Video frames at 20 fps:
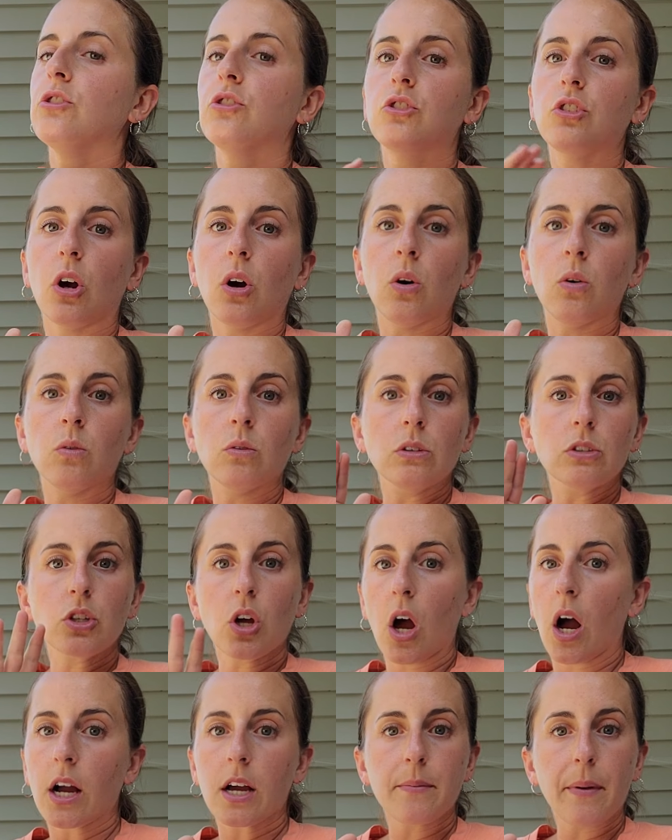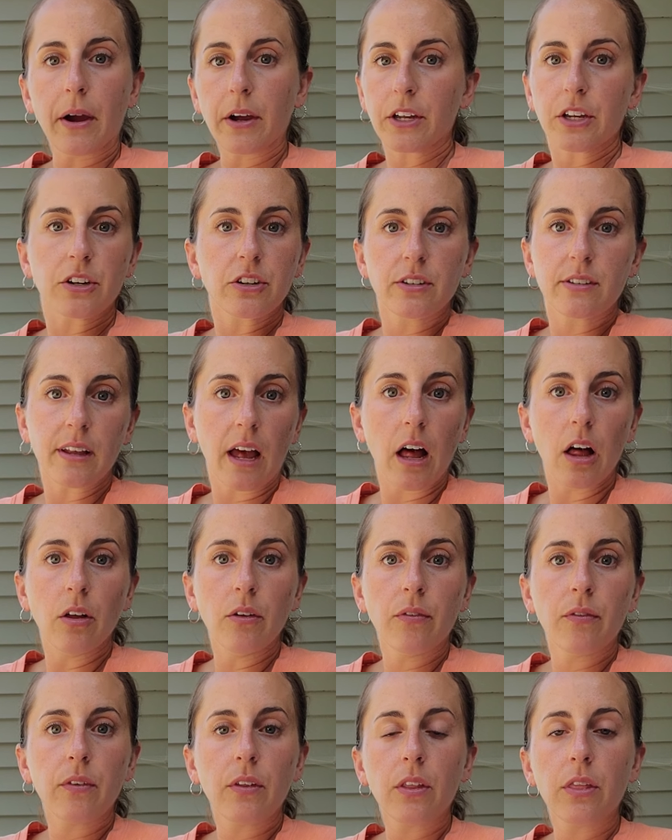Don't talk about
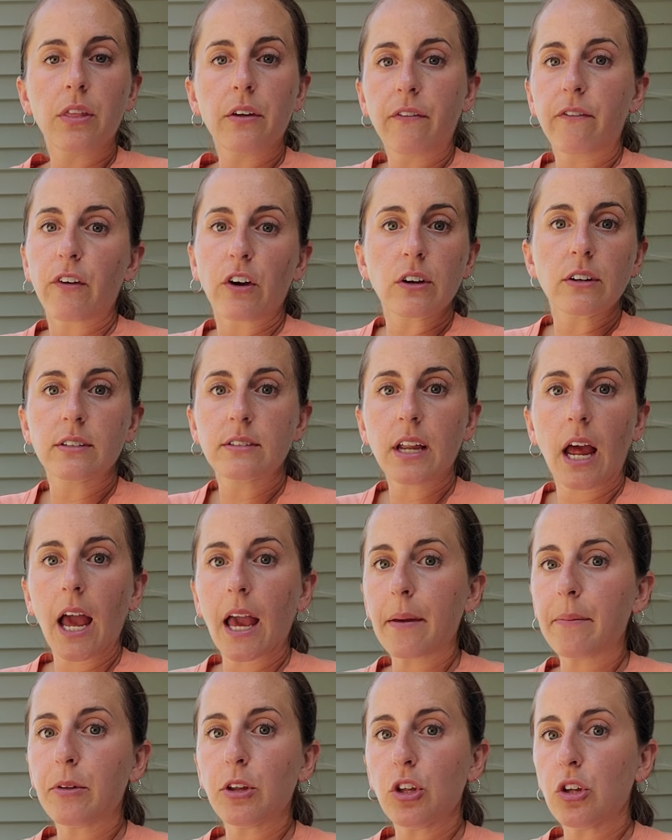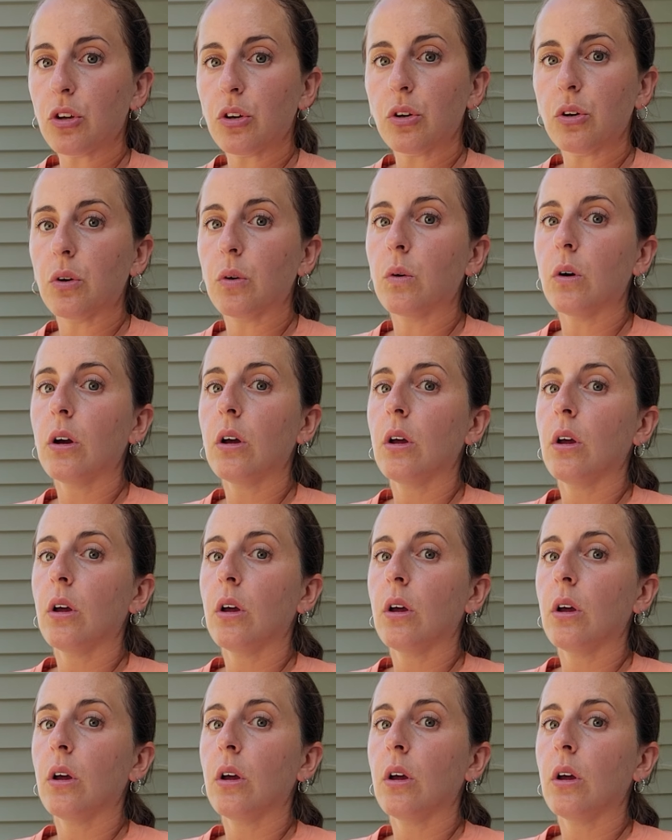yourself the first time you